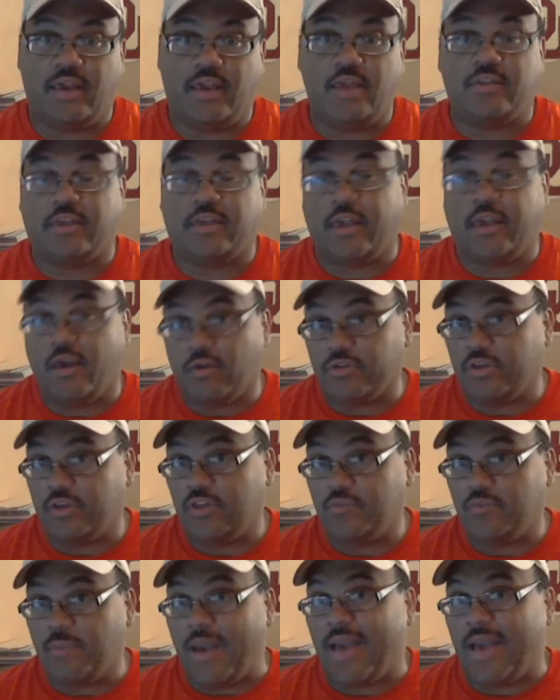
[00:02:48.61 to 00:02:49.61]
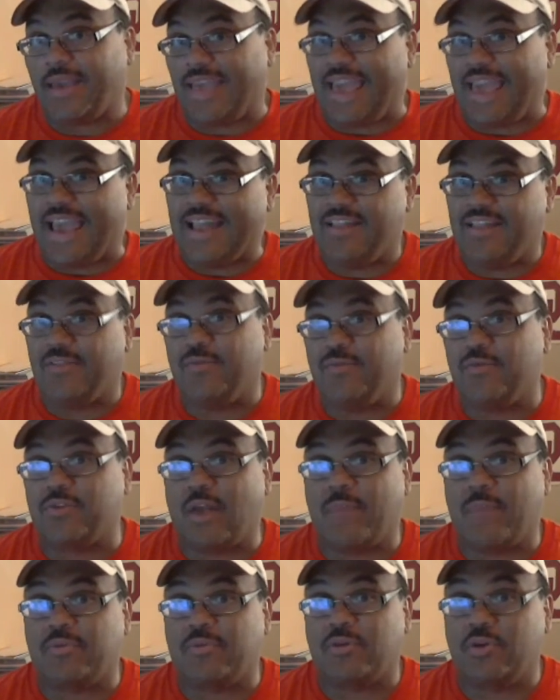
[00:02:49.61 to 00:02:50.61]
Keith Kelsey's back, 82
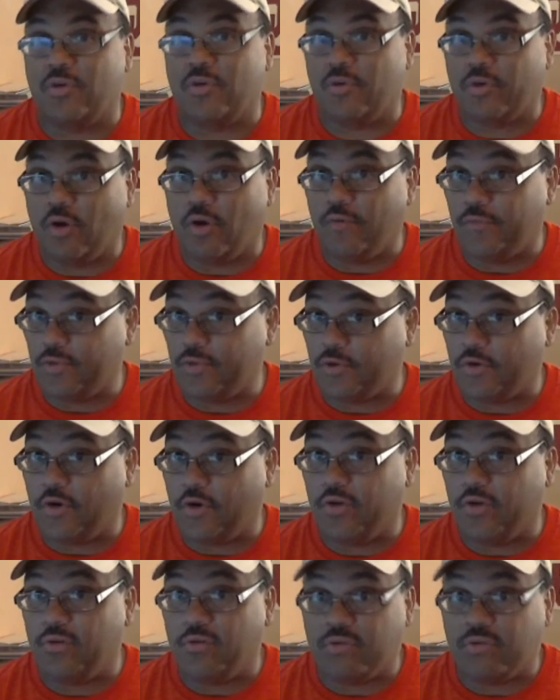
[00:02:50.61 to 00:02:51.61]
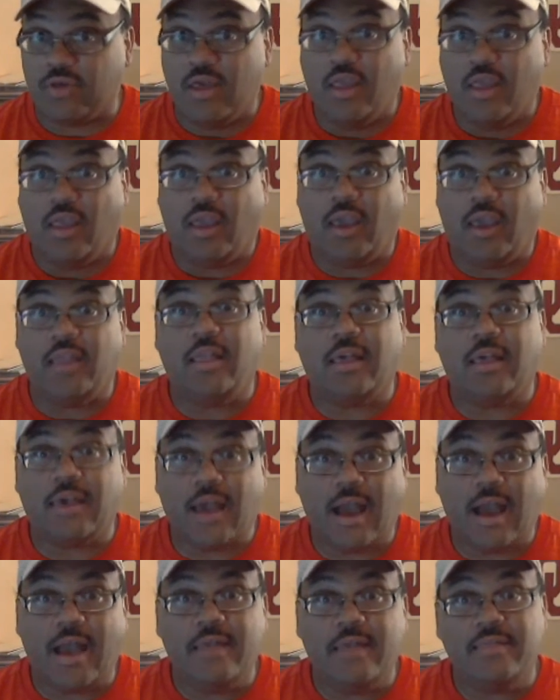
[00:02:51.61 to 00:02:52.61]
stops a year ago for the Cardinals, and a
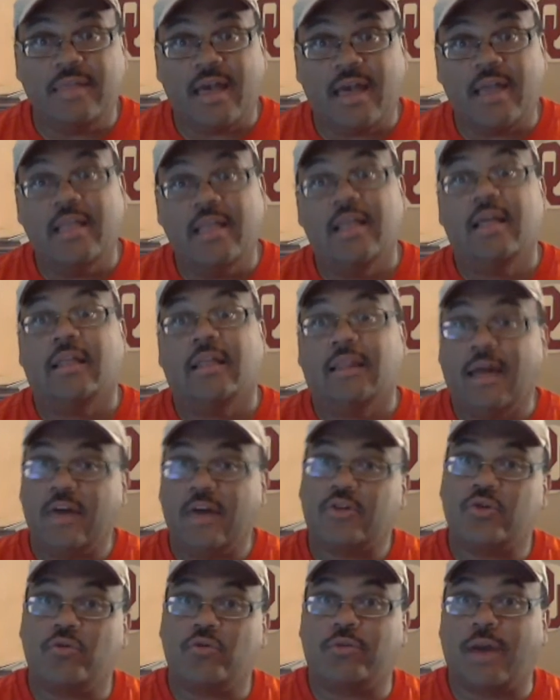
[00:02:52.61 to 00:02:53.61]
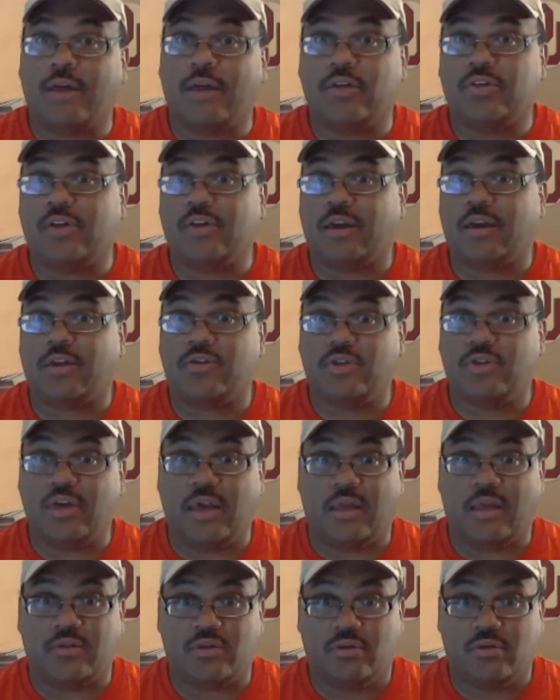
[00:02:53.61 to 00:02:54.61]
guy that last year got a second
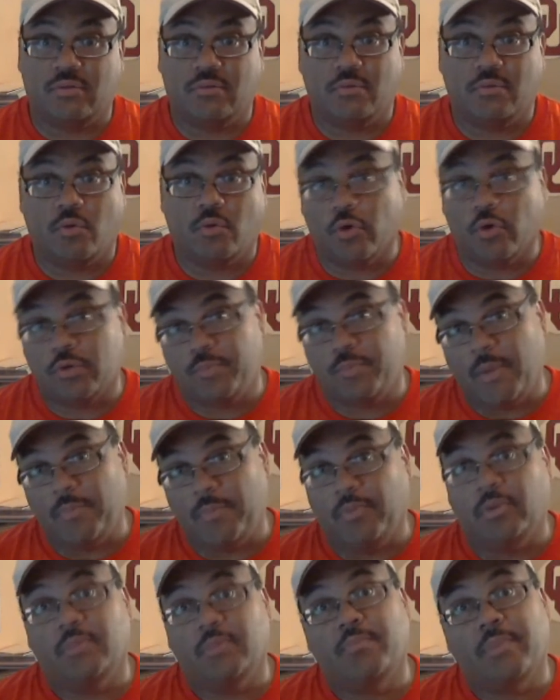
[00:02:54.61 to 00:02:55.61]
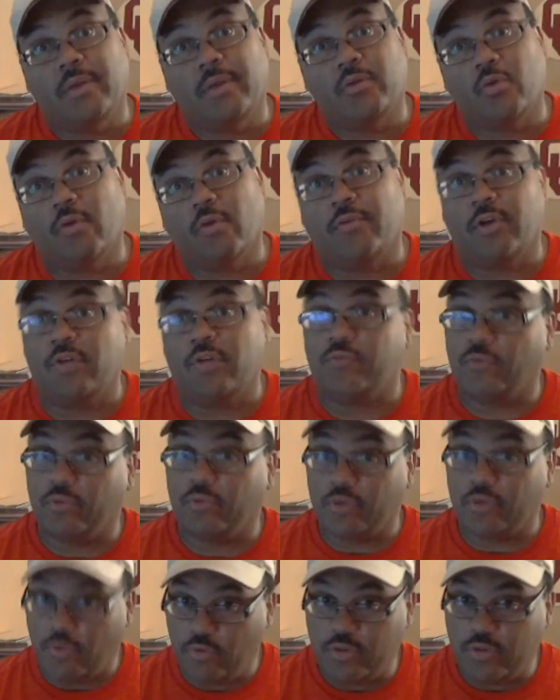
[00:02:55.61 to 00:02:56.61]
chance. Of course, people in Big 12 country
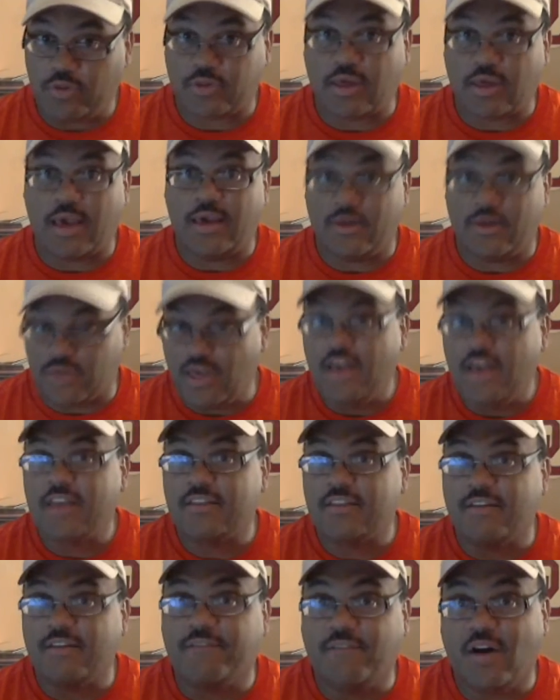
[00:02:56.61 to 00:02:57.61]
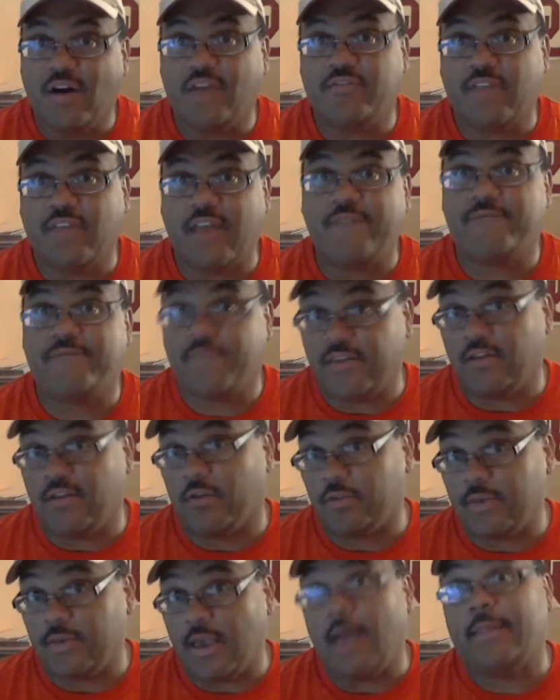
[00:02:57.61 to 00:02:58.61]
will know who this guy is, Devontae
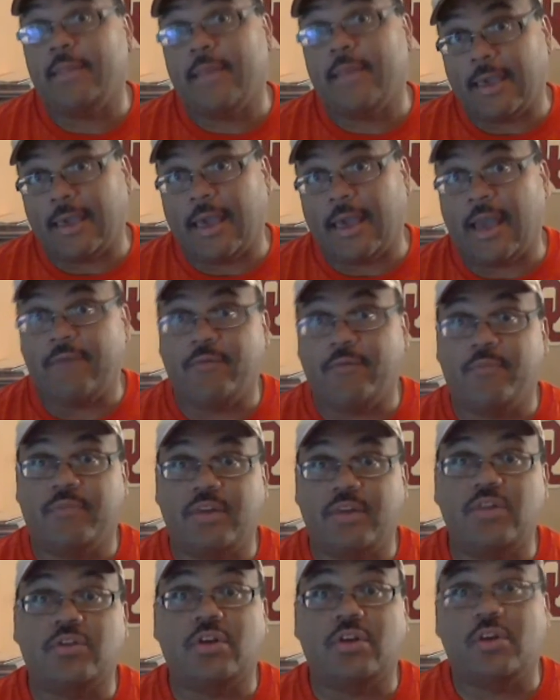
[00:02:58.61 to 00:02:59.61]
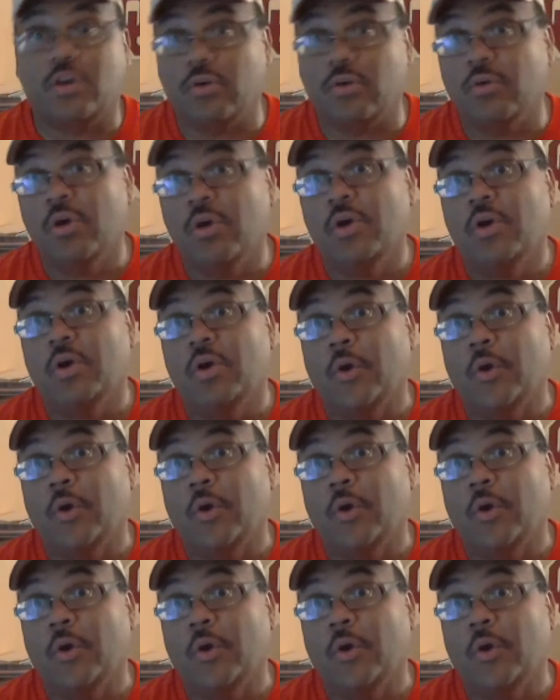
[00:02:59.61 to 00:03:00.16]
Fields. Yeah, that guy from T.C.U.